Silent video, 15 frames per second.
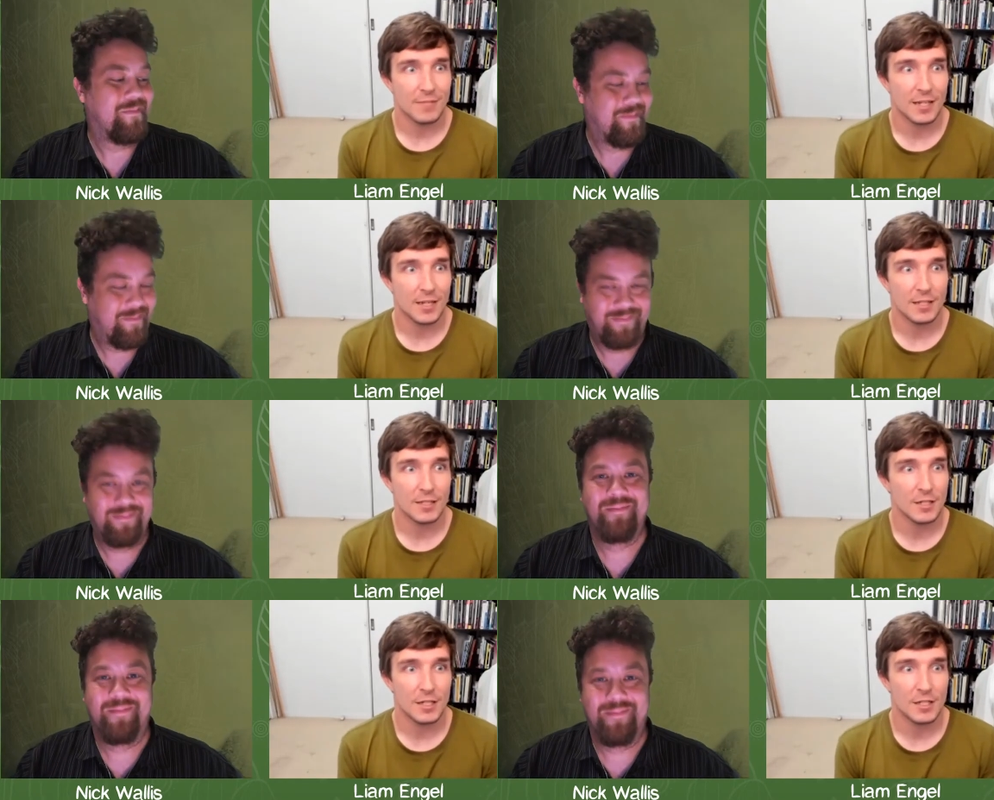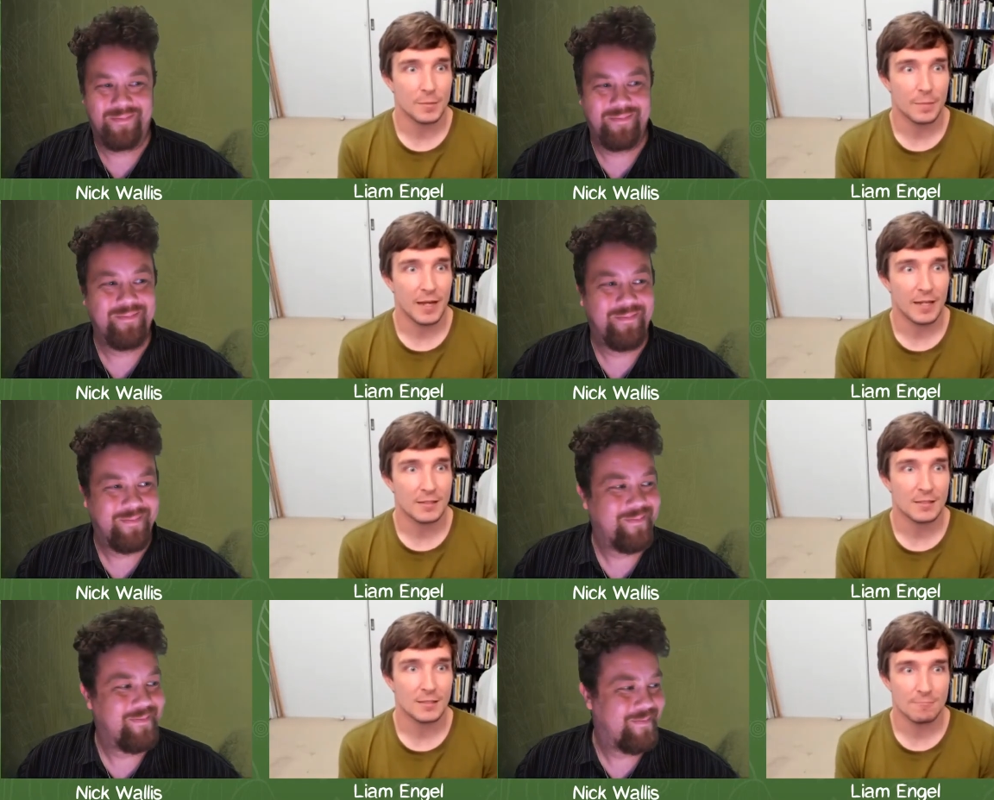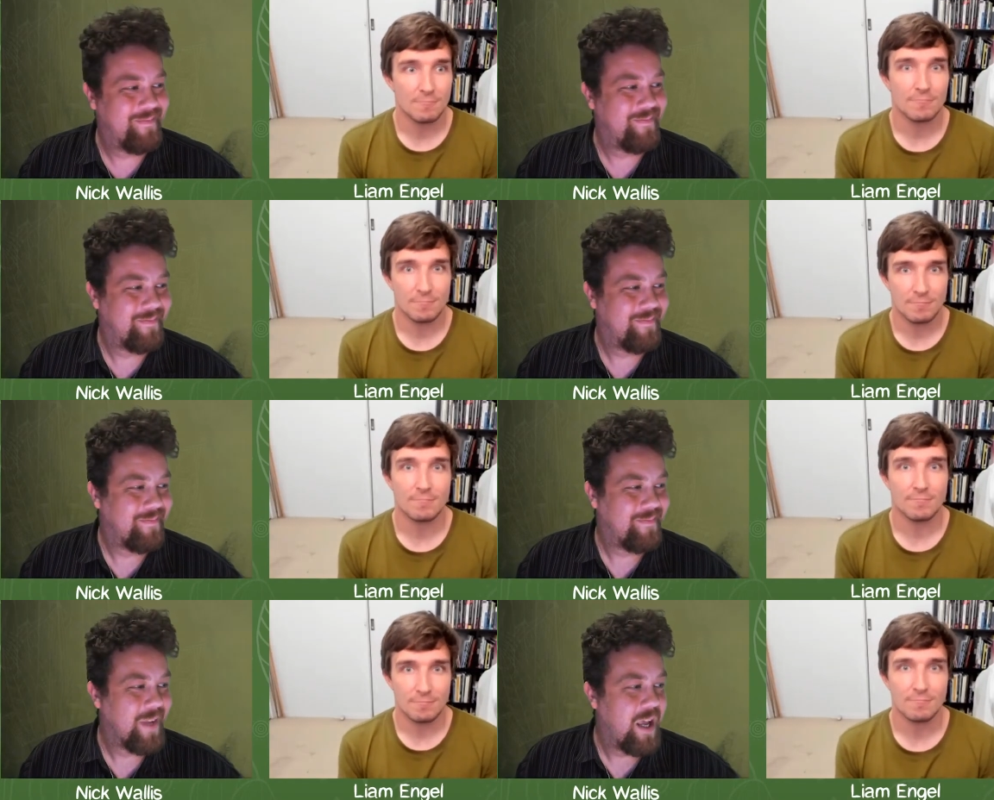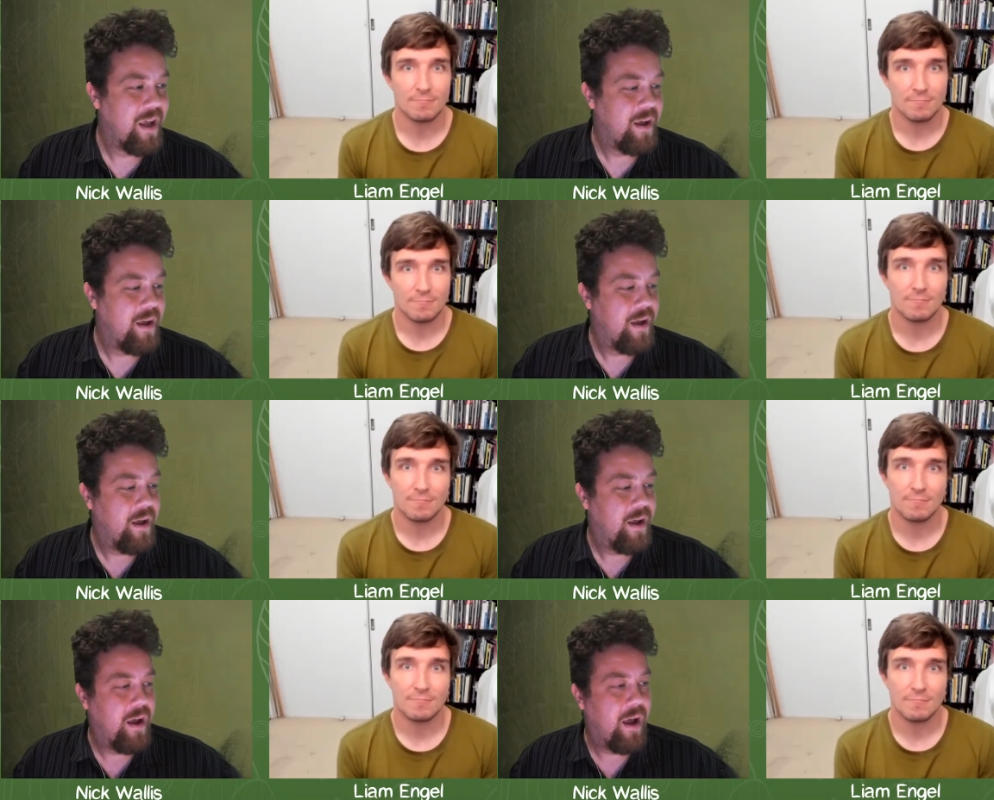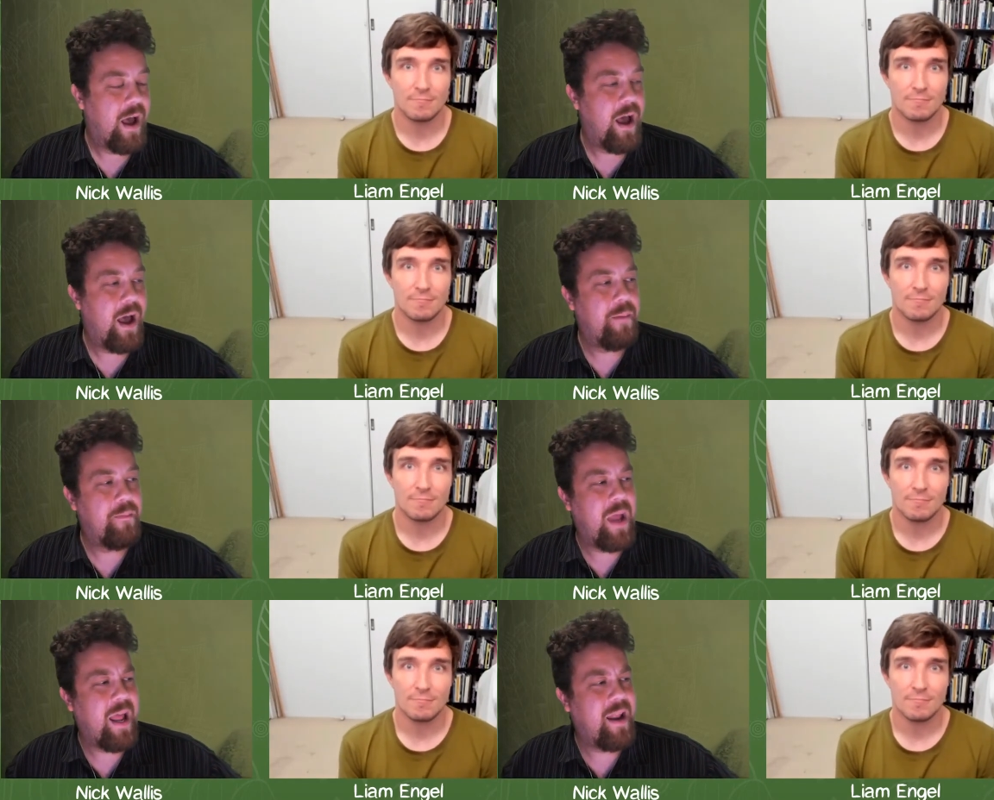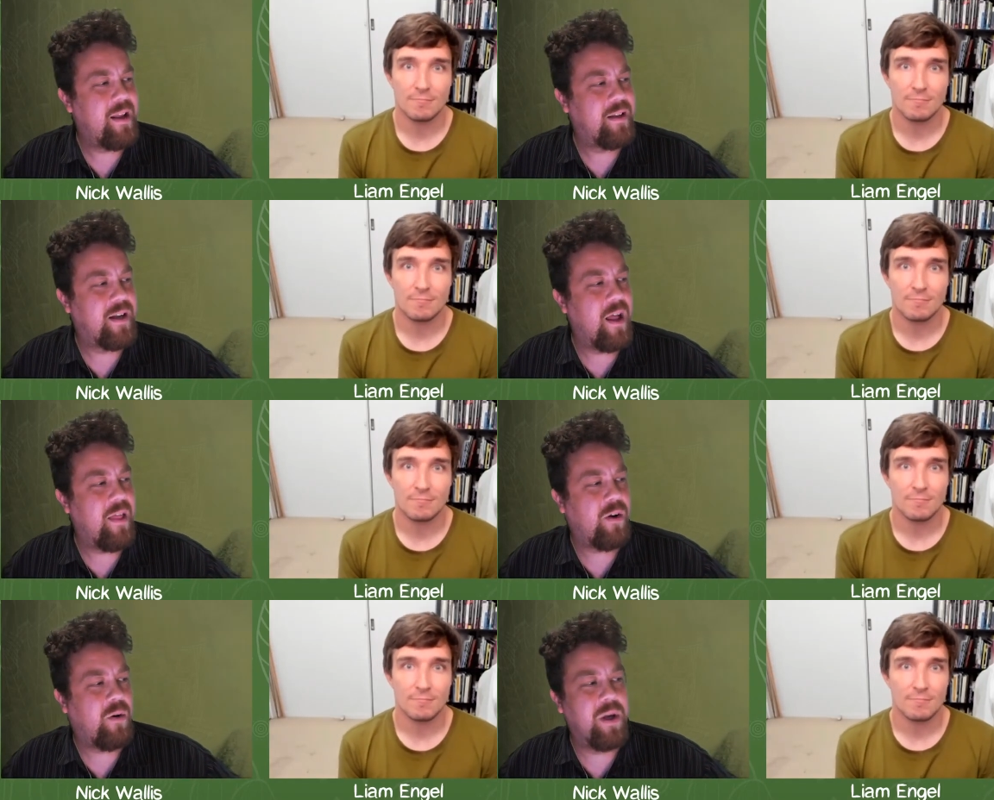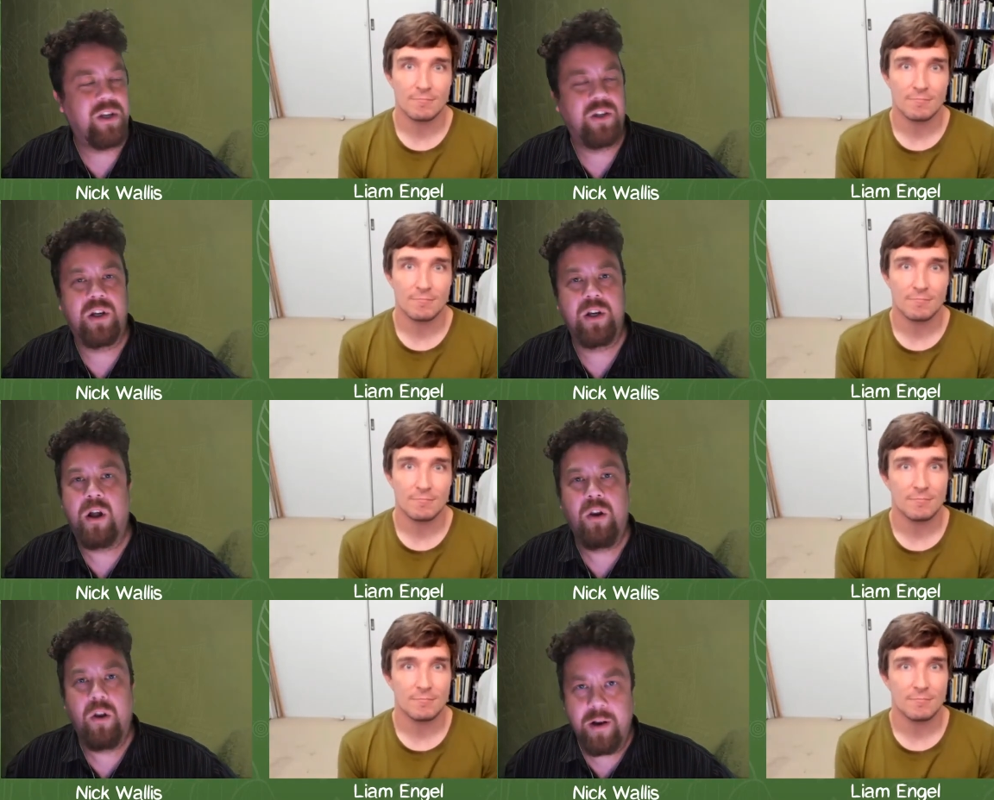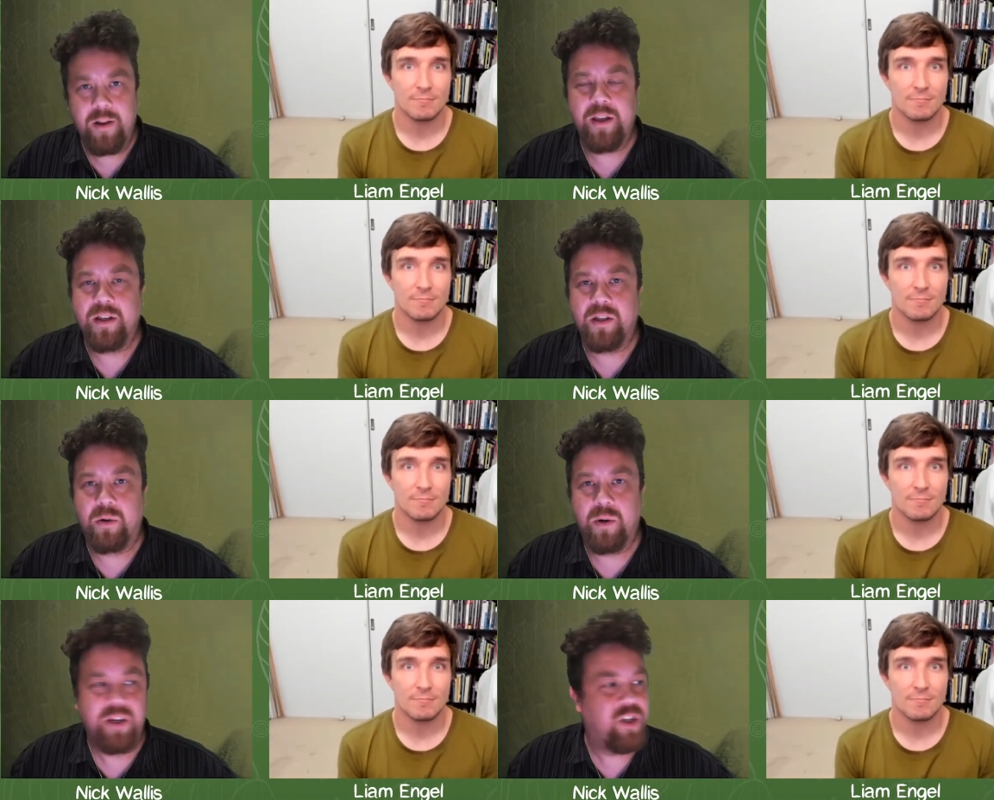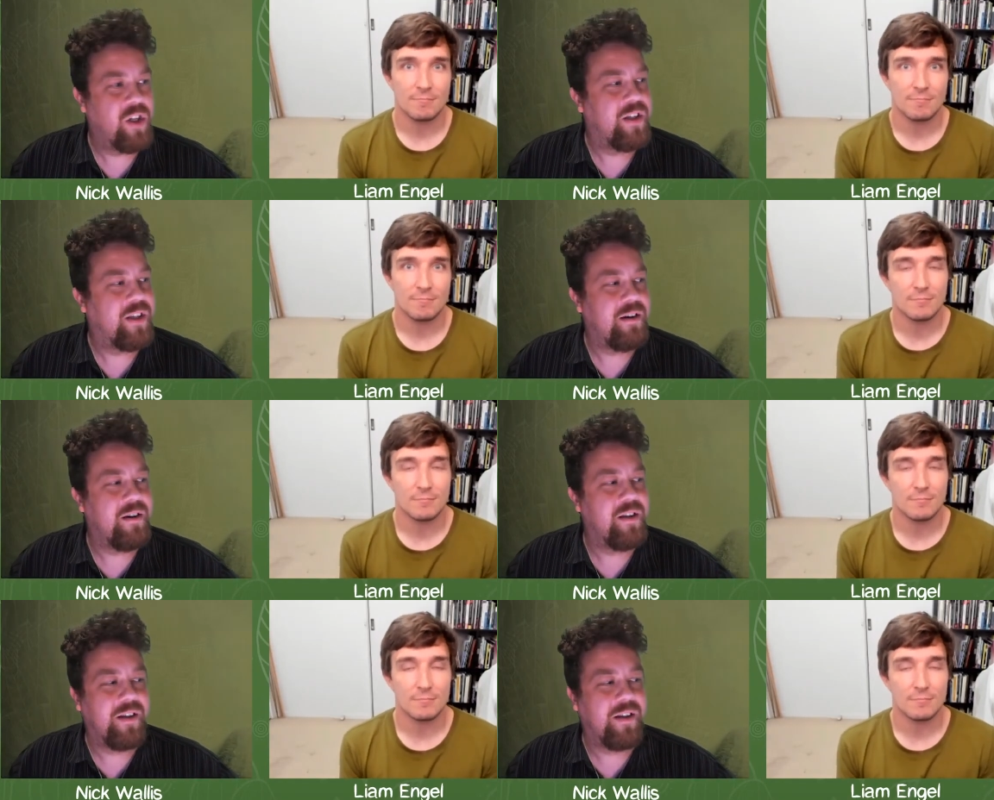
Speaker 1: It, it depends.
Speaker 2: Um, and there's another question. A lot of these questions, there